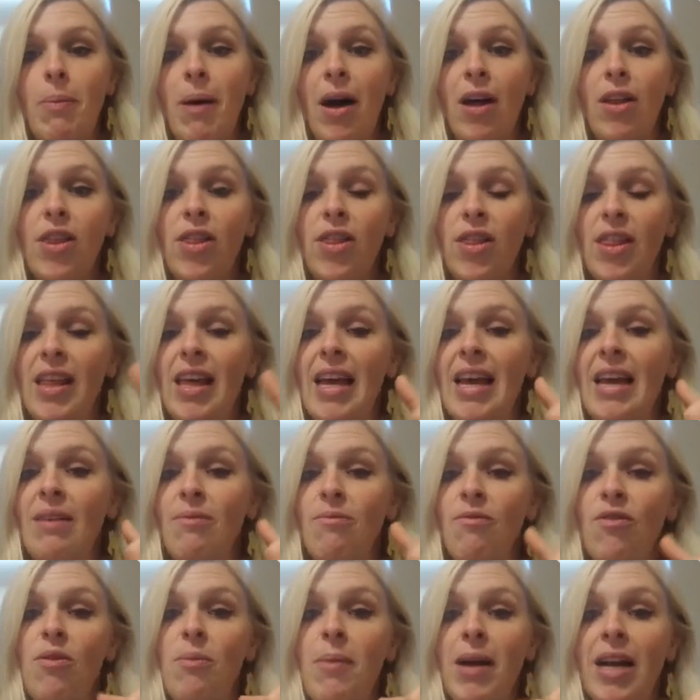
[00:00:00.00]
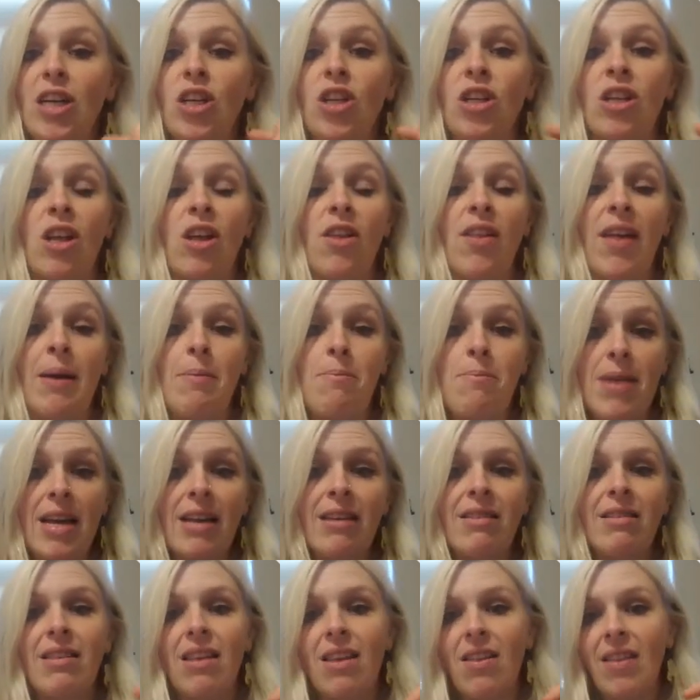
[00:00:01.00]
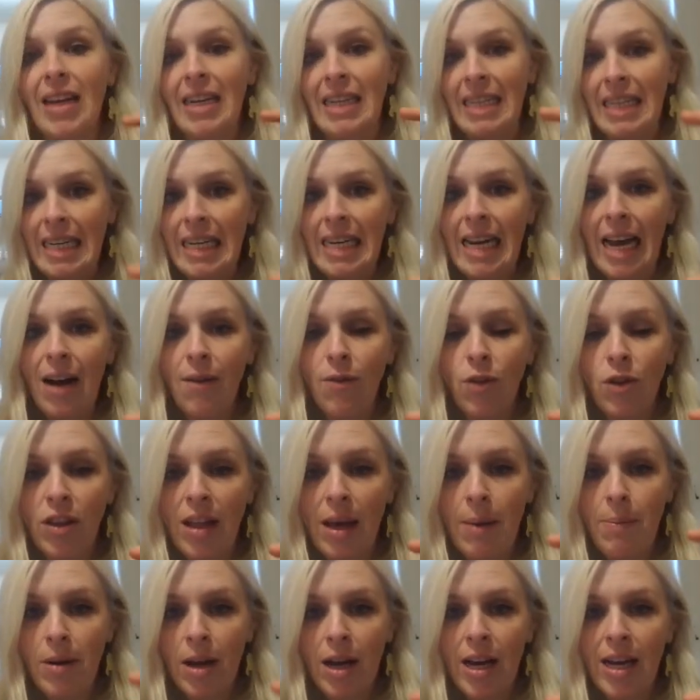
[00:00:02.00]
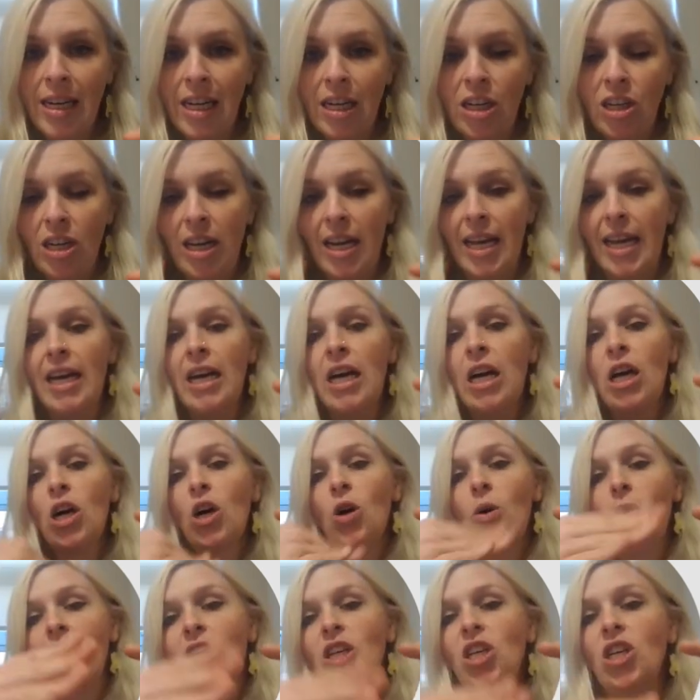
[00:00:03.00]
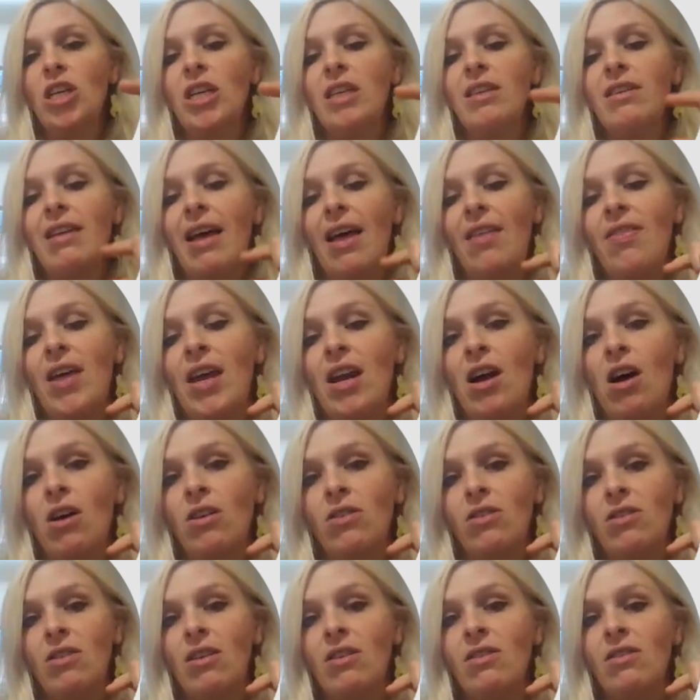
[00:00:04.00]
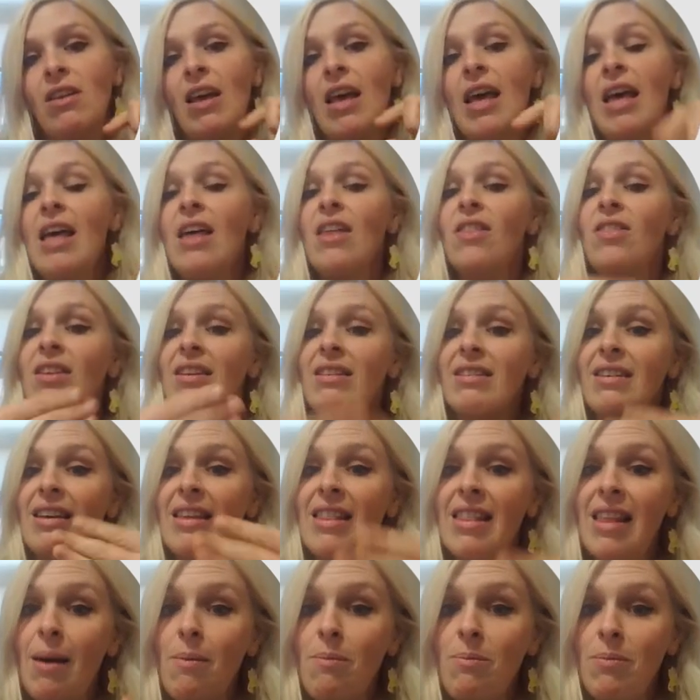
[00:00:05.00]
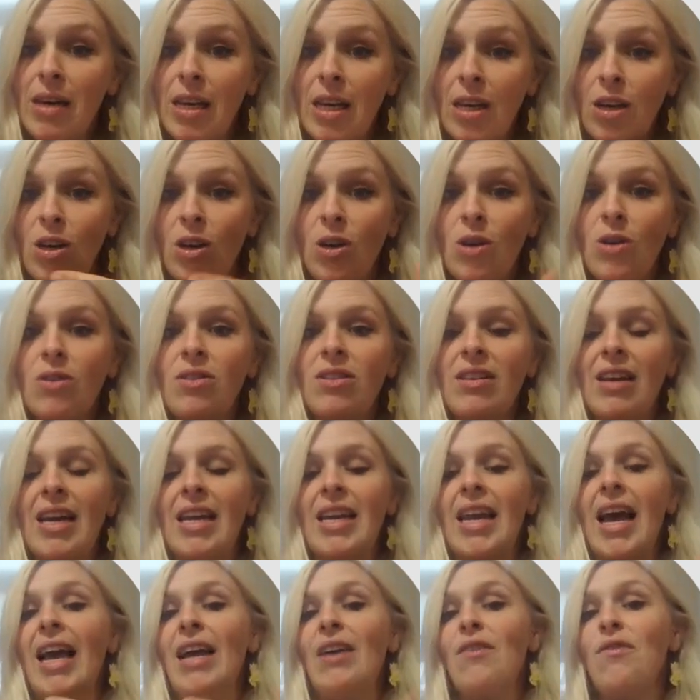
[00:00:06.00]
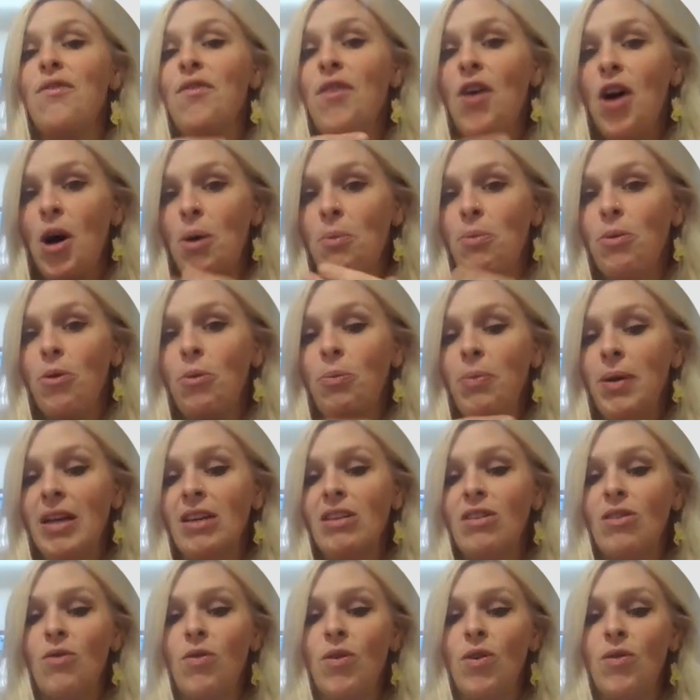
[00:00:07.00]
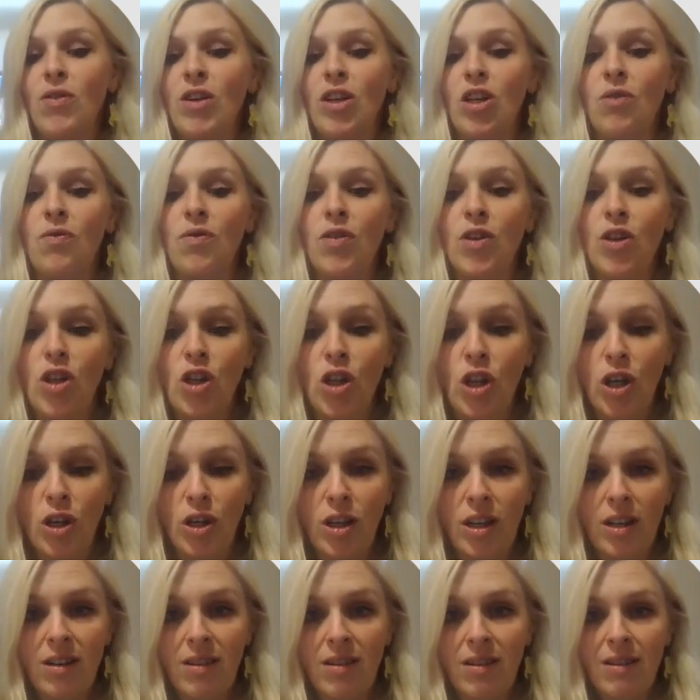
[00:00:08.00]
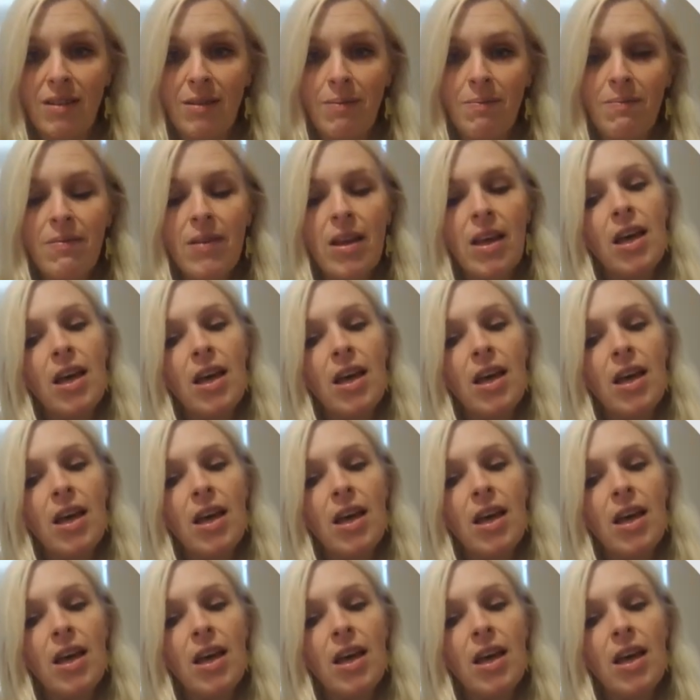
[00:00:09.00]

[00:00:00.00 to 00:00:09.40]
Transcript: about information that they missed, that they didn't have on their blurt initially, questions and then answers. This can then be used in a verbal piece of revision for students.